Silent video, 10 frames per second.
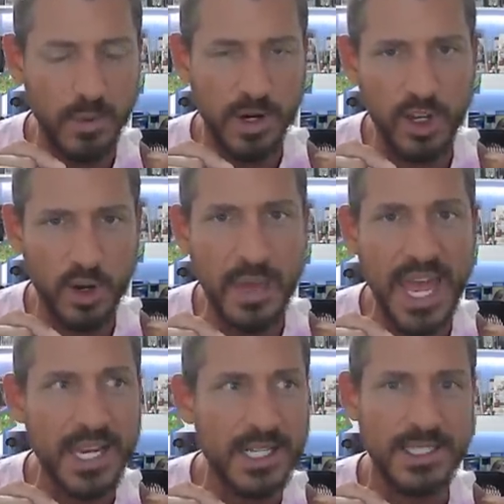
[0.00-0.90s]
I want to go
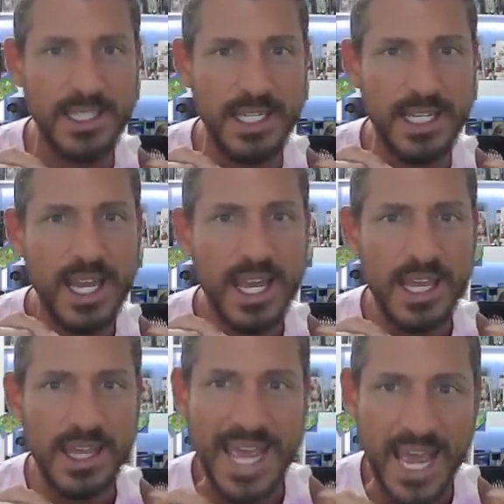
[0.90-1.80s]
back and see
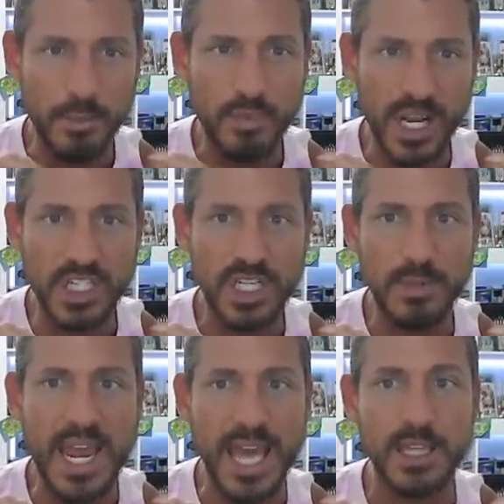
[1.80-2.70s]
that
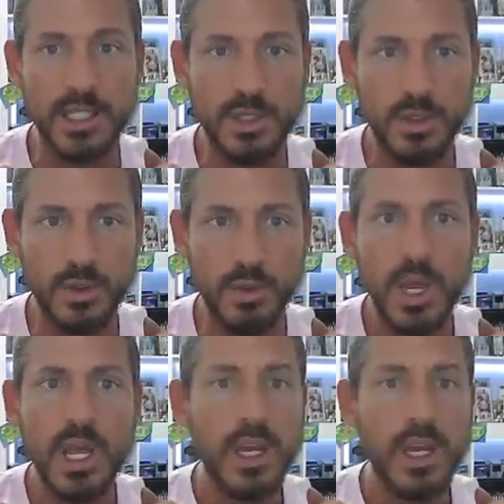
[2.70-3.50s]
branching path too.